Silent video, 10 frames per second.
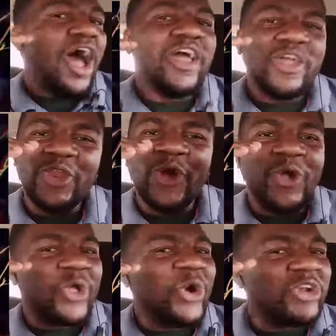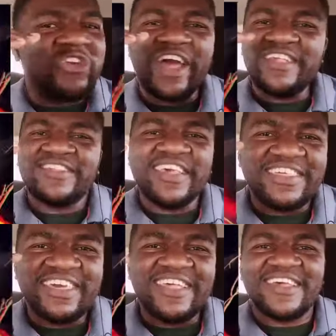You know, good
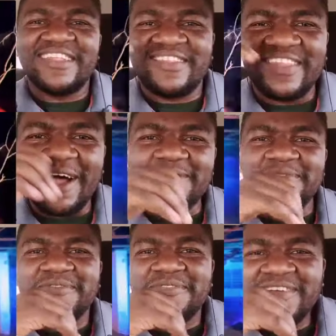transitions and stuff.